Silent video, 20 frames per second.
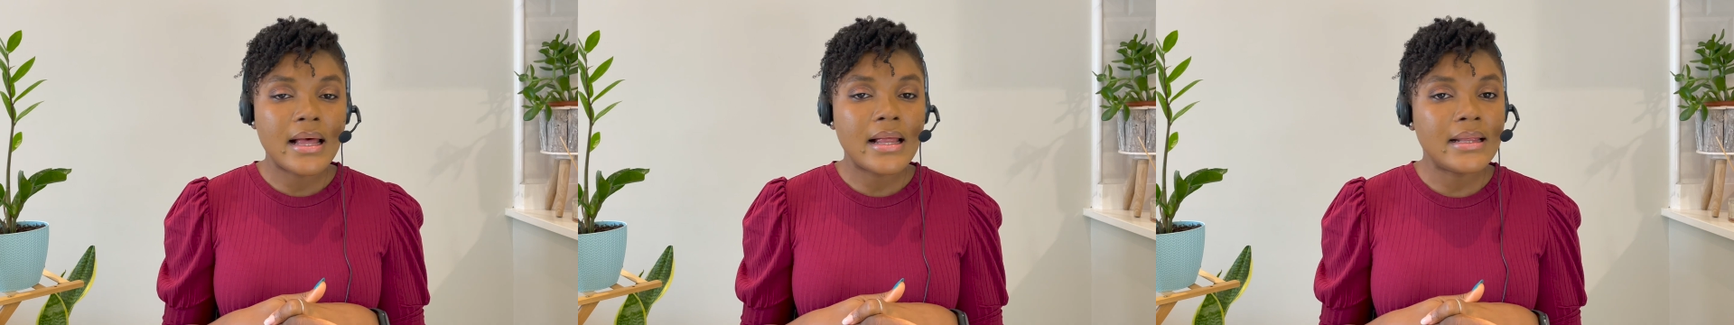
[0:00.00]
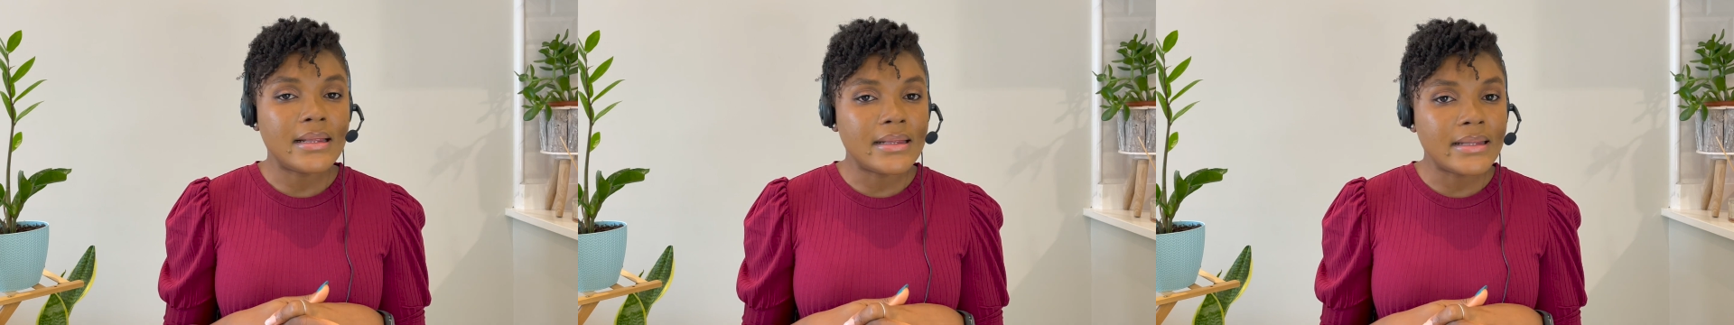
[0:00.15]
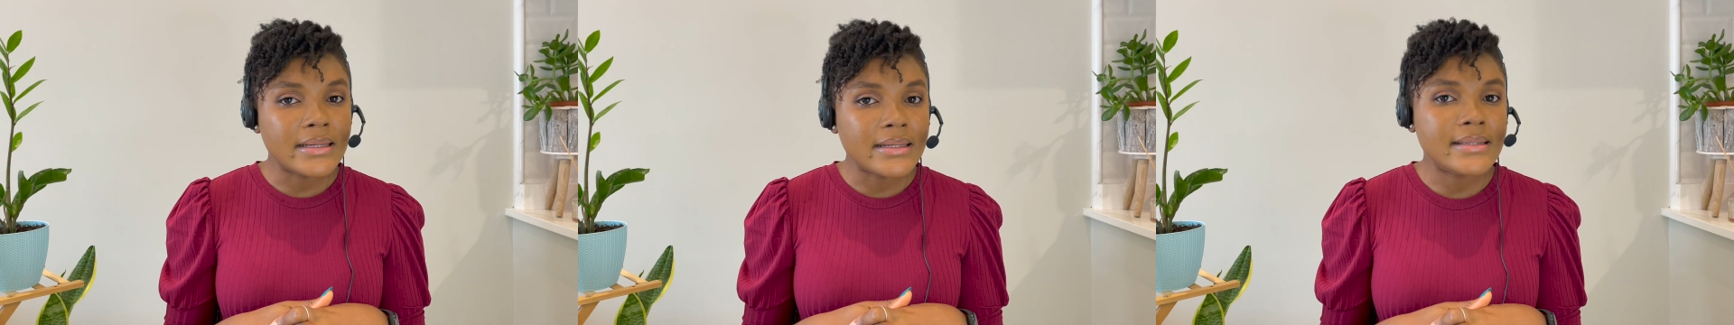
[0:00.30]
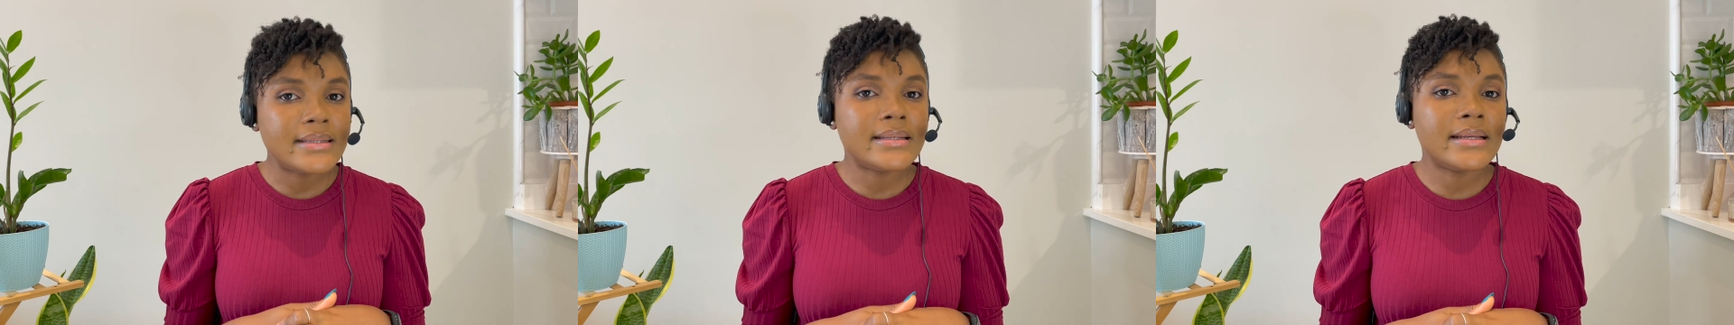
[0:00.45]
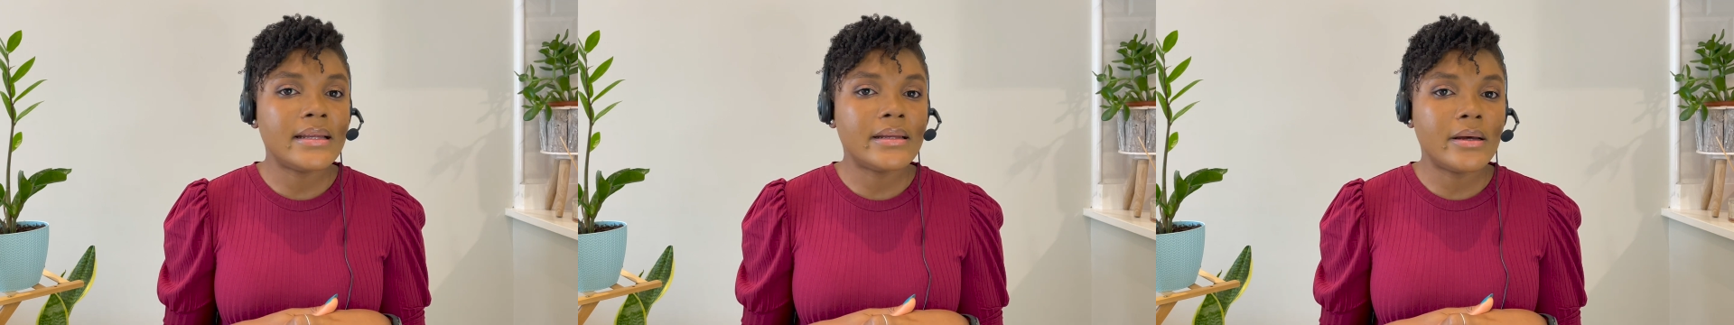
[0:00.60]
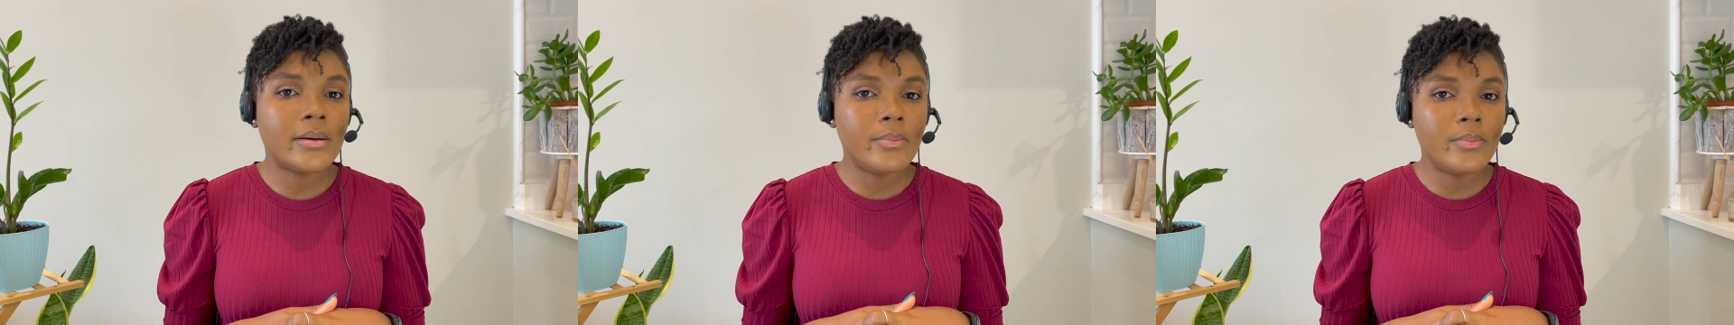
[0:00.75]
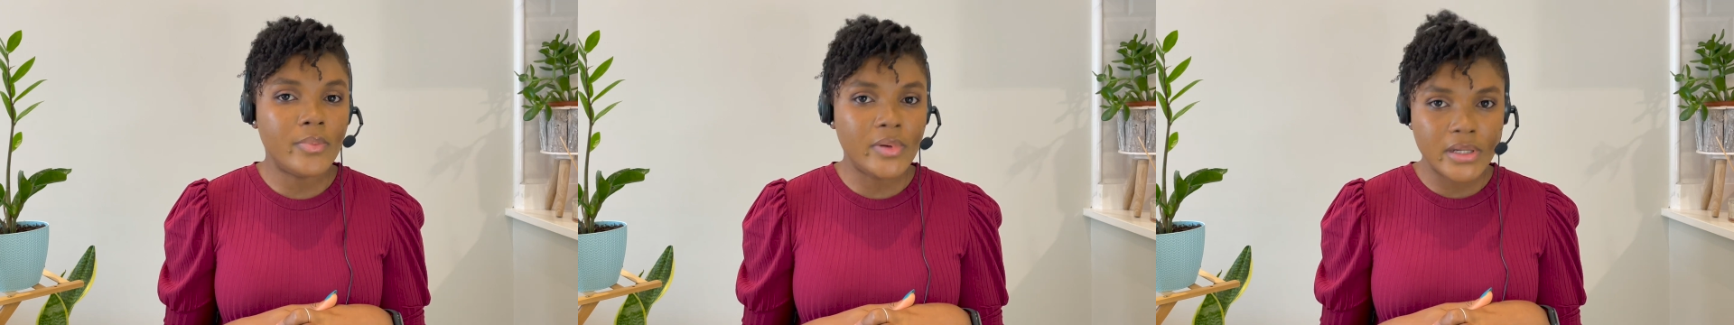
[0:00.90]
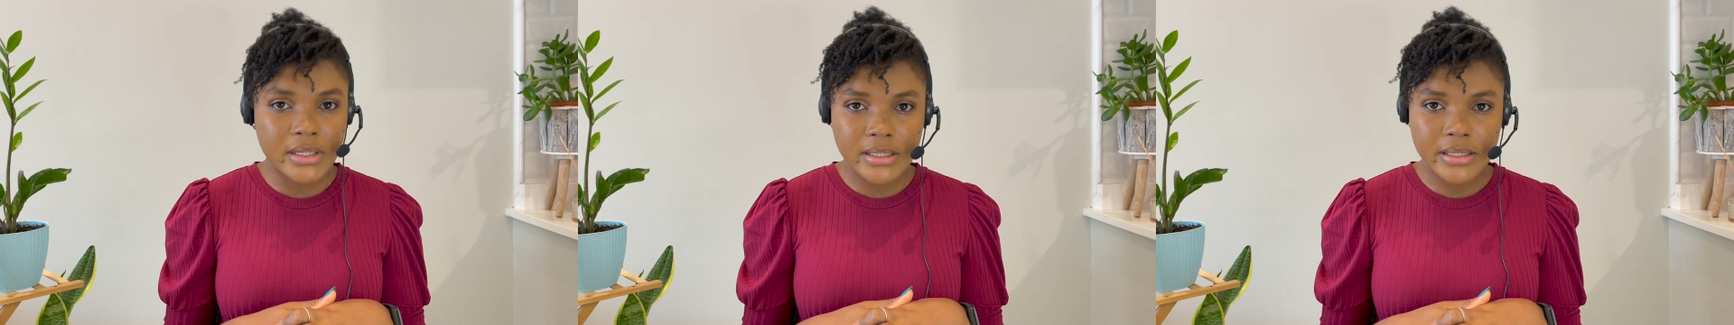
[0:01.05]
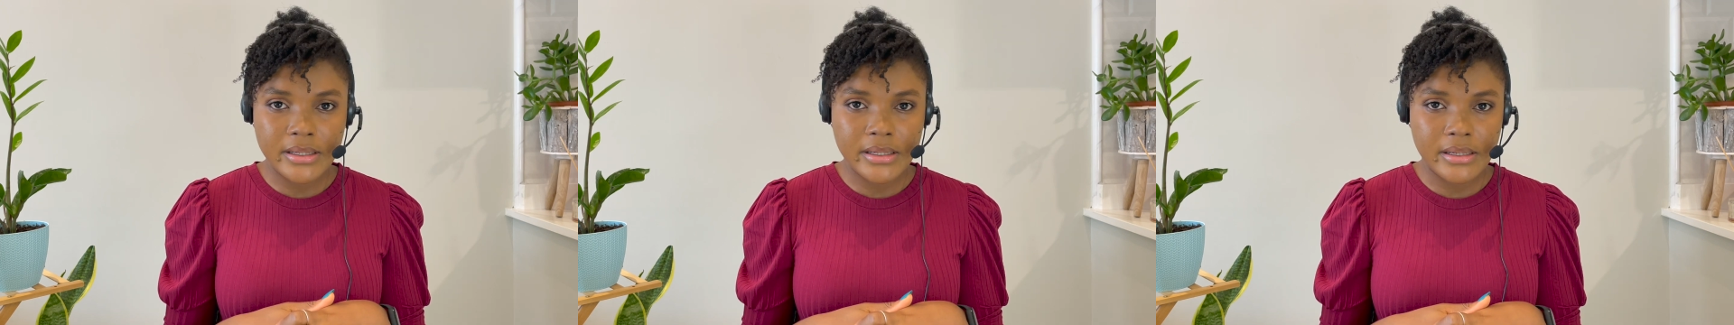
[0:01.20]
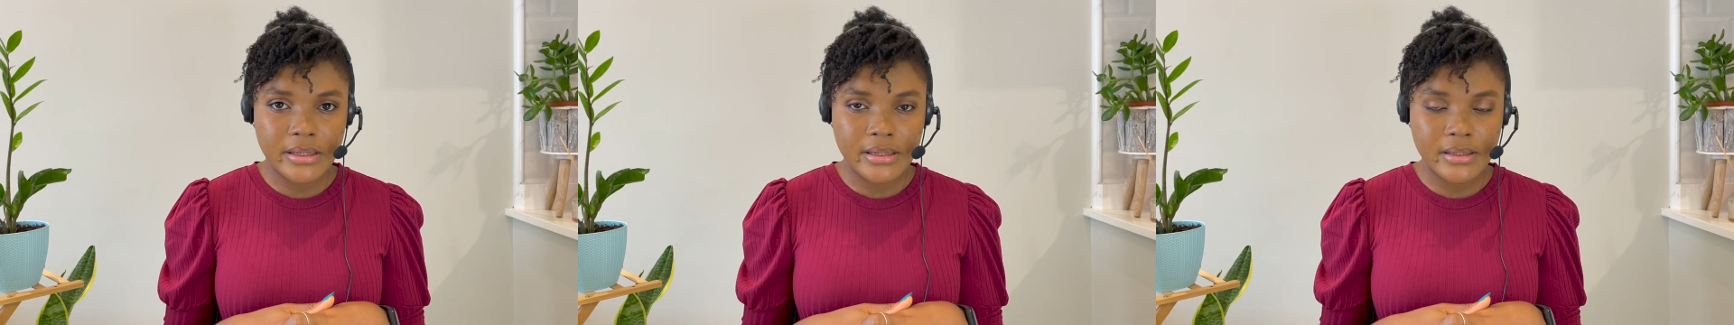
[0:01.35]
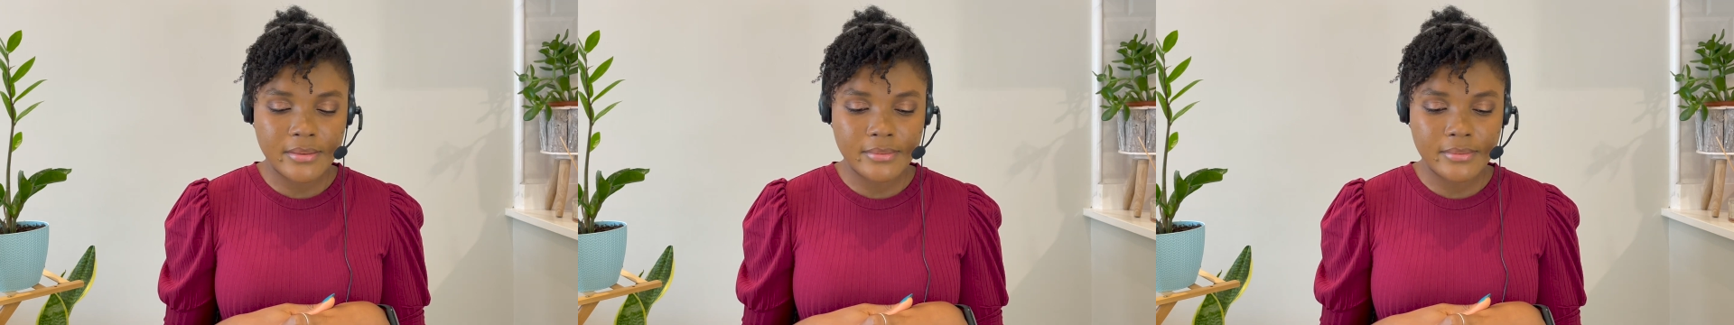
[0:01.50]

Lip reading: listenability.